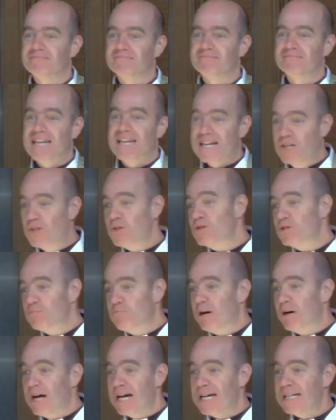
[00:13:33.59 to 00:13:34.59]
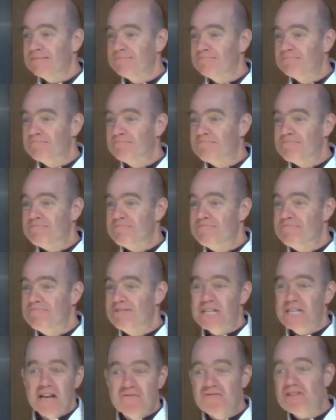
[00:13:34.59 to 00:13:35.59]
They're good by
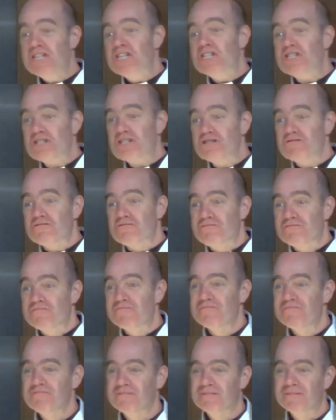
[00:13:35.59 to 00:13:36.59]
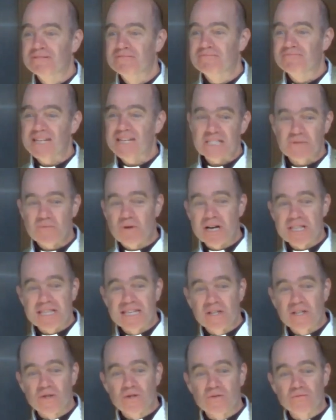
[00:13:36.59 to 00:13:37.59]
definition. That's why they're
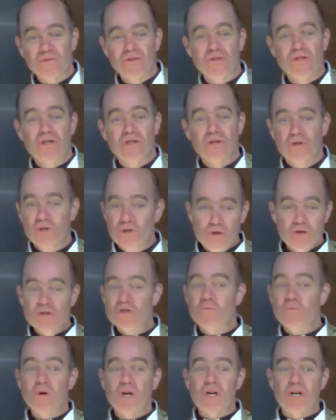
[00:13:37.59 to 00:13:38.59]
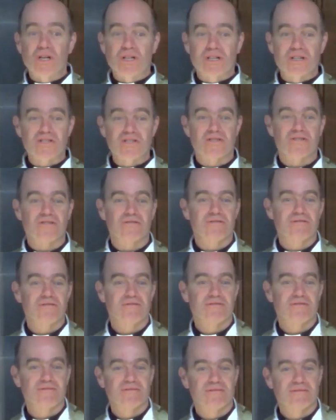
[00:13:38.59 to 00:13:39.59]
called good works.
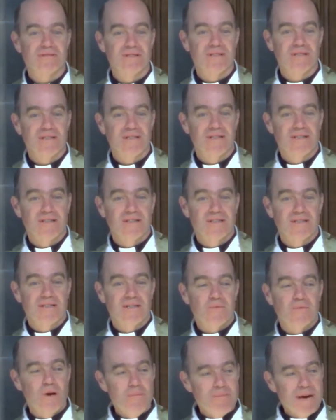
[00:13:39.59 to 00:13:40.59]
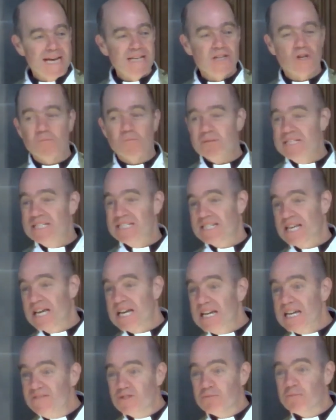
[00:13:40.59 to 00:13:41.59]
We may not be
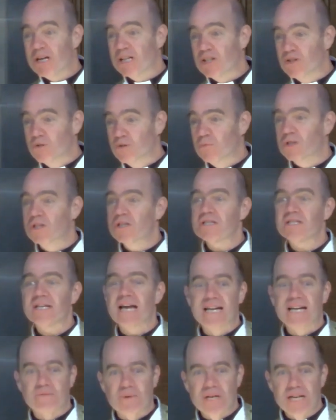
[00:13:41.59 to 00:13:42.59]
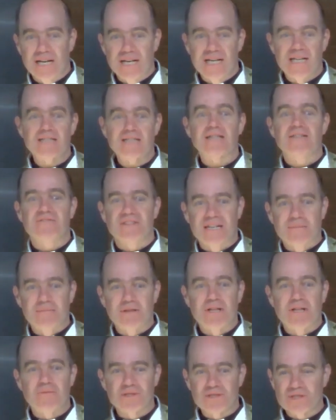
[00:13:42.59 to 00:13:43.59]
saved by good works, and we aren't. If
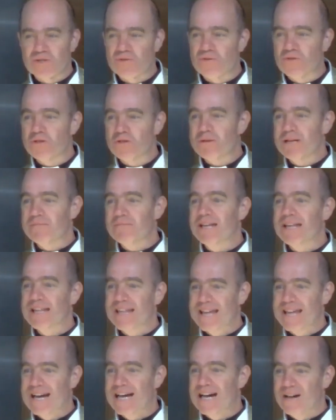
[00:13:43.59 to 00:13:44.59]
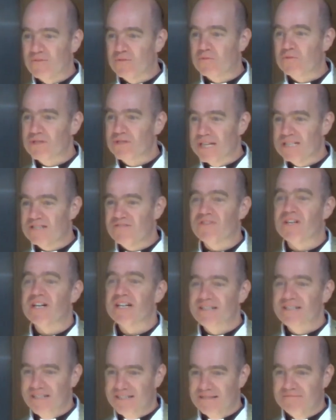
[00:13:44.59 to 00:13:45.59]
anybody wants to talk about me that afterwards, that's
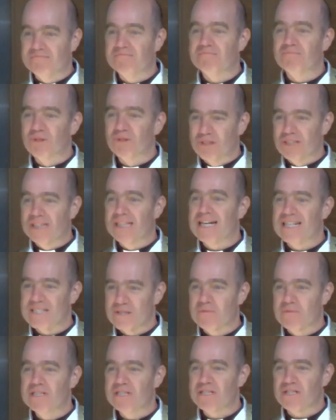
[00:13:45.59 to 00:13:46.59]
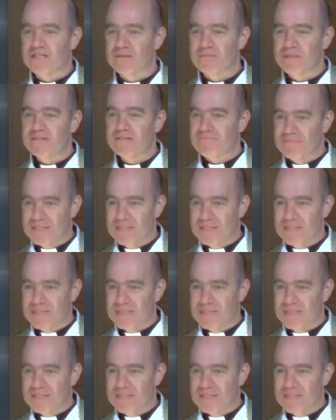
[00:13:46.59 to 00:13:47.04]
fine. You can look at last week's sermon.